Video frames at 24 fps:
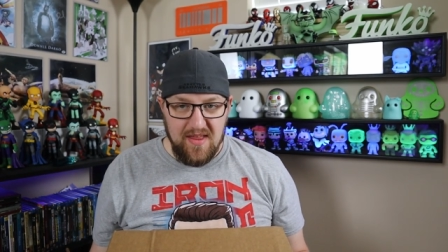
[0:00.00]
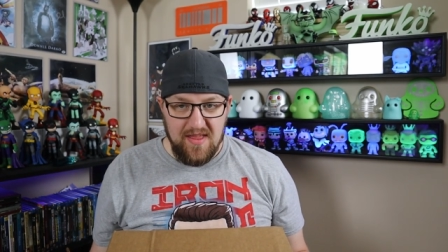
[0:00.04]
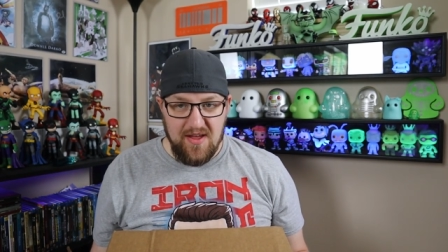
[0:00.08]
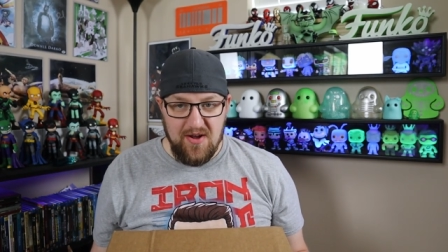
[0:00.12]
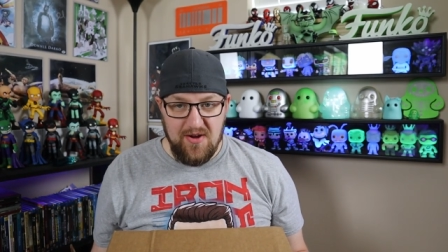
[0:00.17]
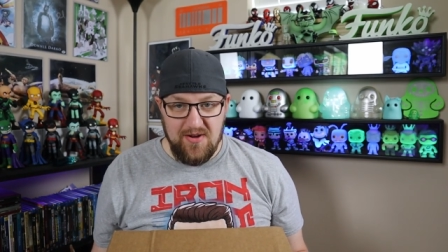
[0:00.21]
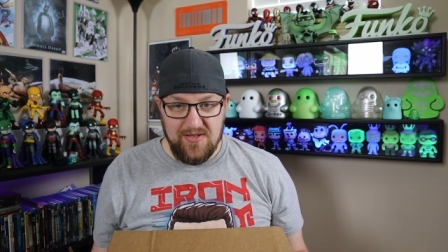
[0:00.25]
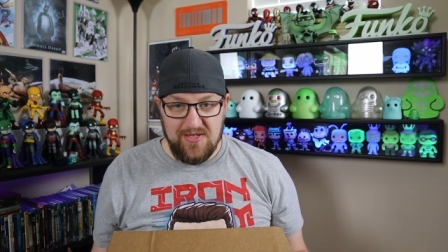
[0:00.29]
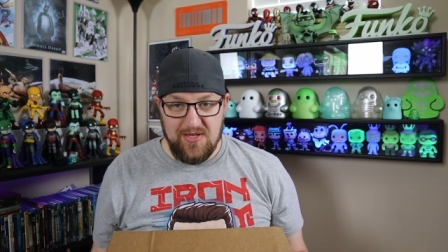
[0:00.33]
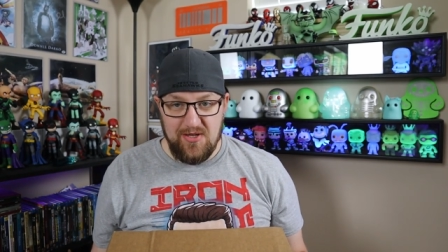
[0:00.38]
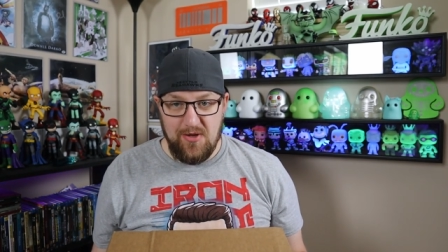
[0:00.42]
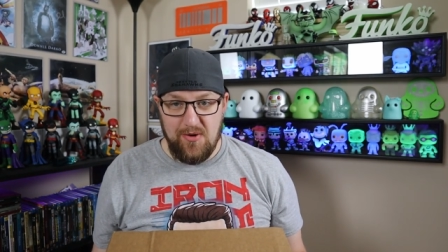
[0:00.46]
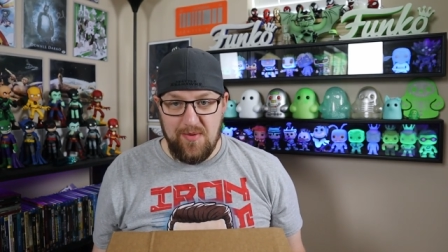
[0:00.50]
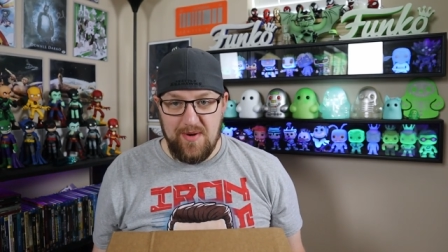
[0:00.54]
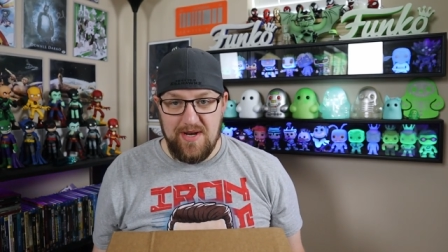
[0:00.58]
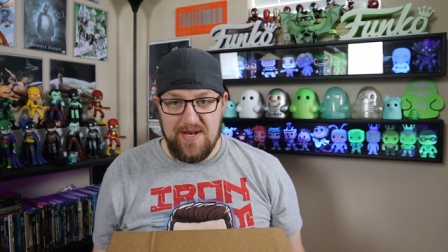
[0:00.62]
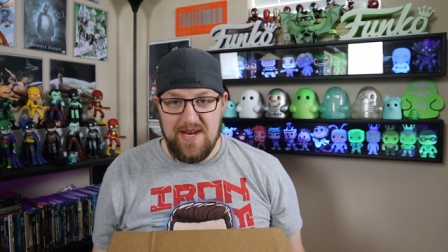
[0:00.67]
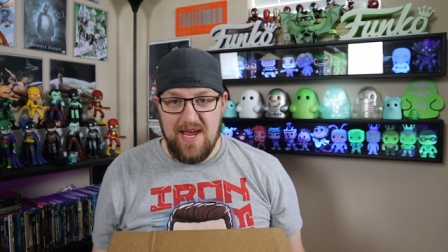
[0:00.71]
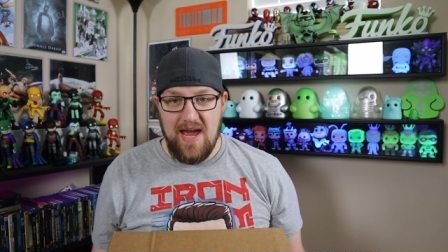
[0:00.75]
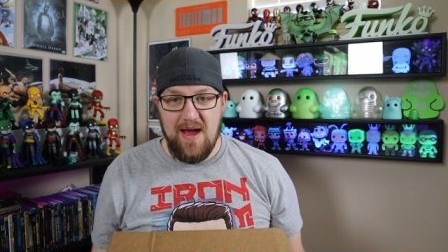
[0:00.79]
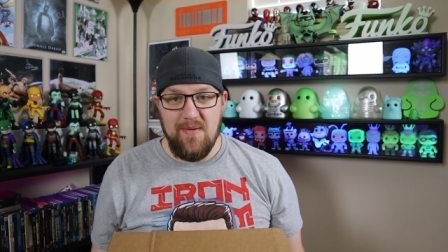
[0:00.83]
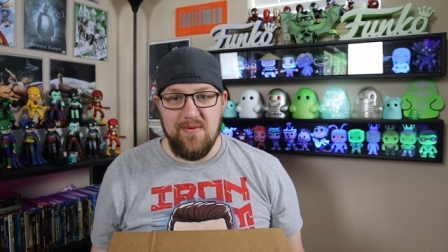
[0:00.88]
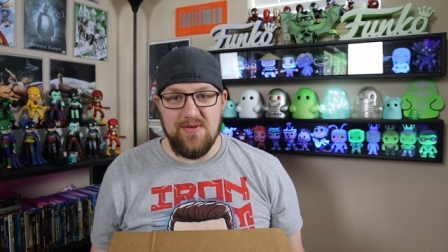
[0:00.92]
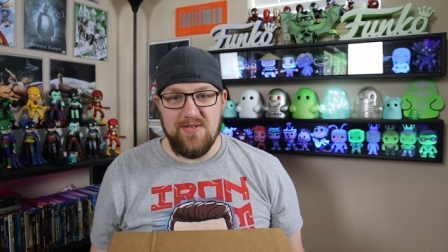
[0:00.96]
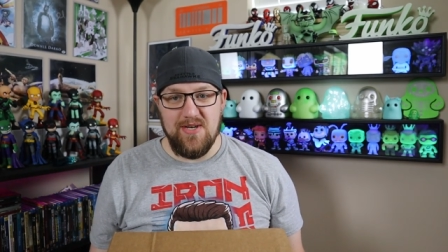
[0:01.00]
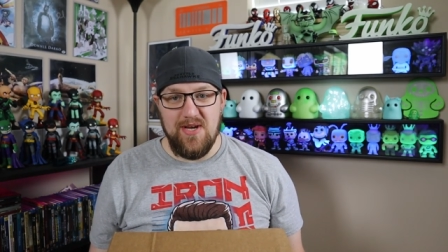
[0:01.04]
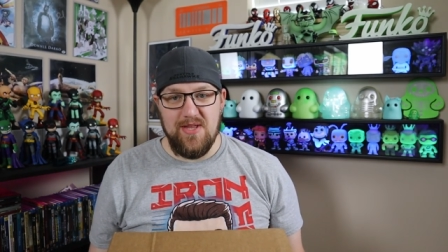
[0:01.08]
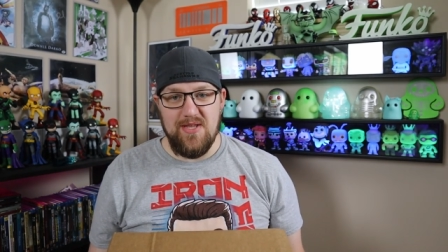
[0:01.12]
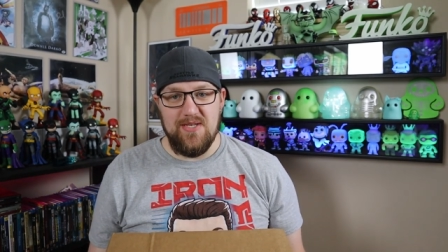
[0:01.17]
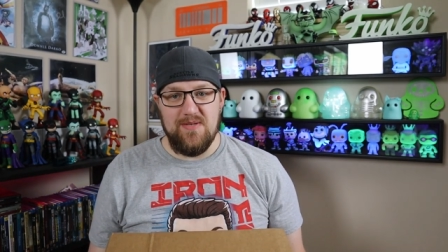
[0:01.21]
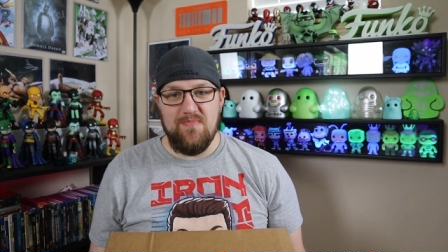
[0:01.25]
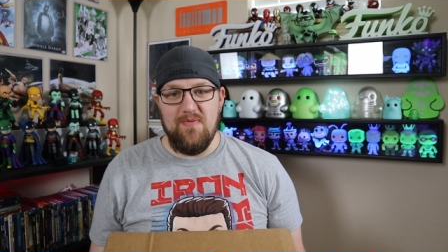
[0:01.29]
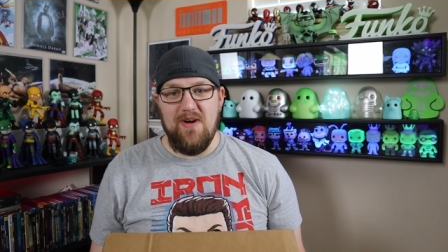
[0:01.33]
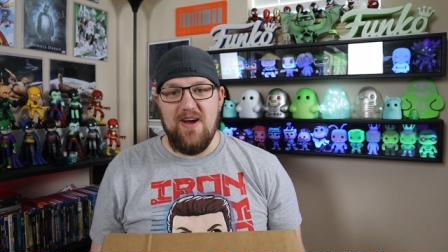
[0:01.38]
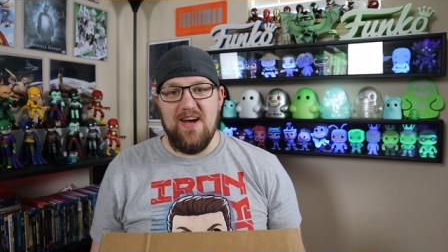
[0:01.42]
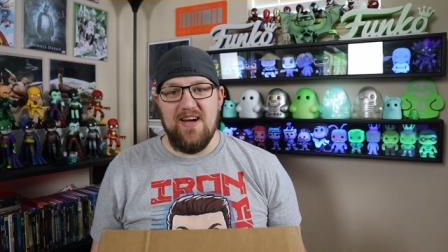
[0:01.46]
there's a little bit of damage on
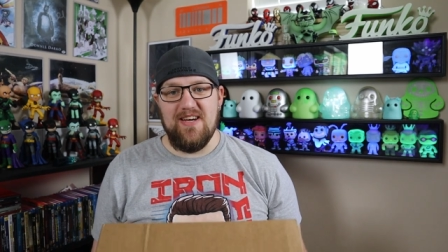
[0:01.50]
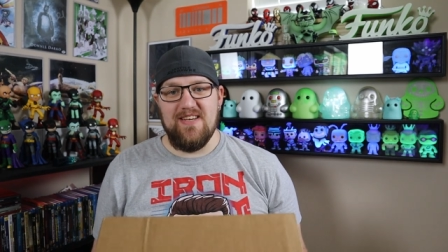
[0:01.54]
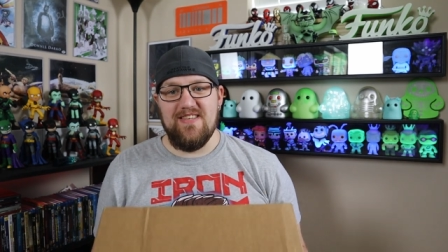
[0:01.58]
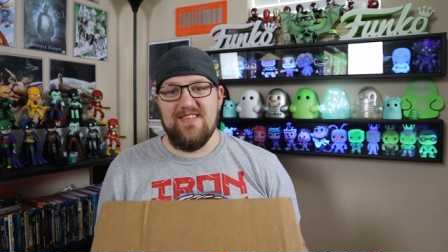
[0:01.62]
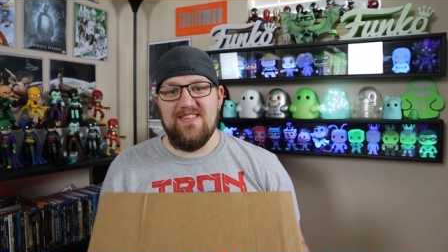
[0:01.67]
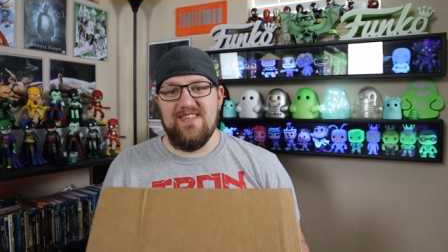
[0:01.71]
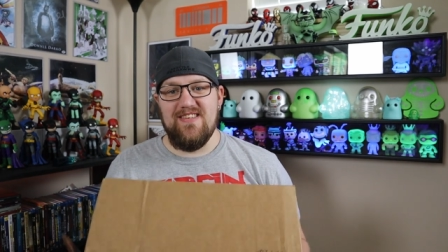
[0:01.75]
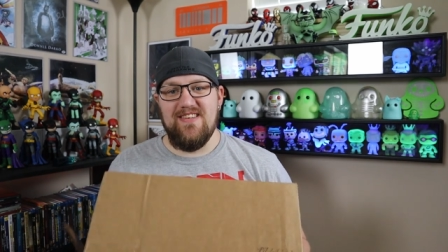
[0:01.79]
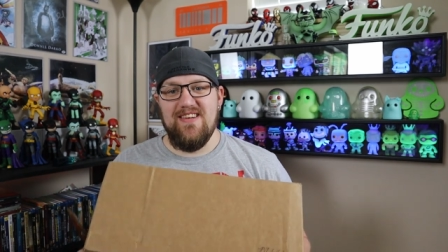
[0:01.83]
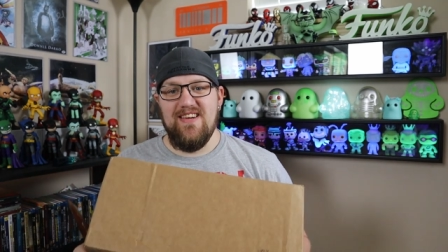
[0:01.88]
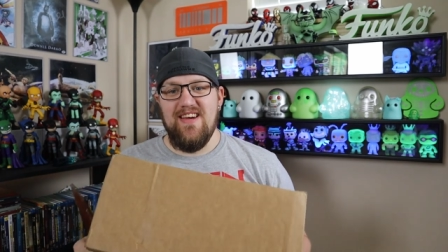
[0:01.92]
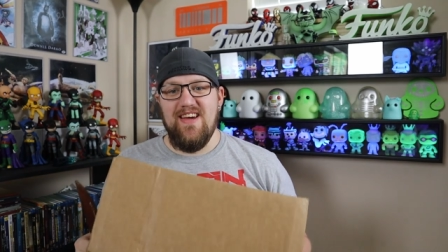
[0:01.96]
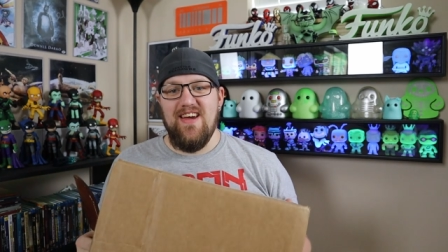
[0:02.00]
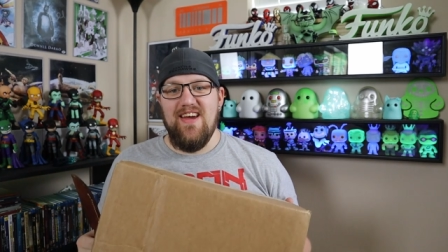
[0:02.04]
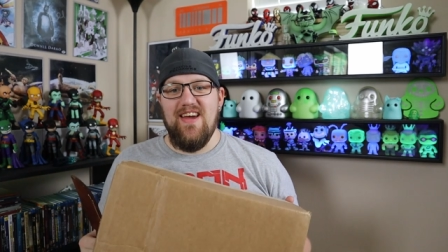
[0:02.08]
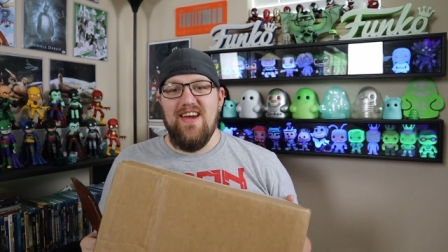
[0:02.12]
this box.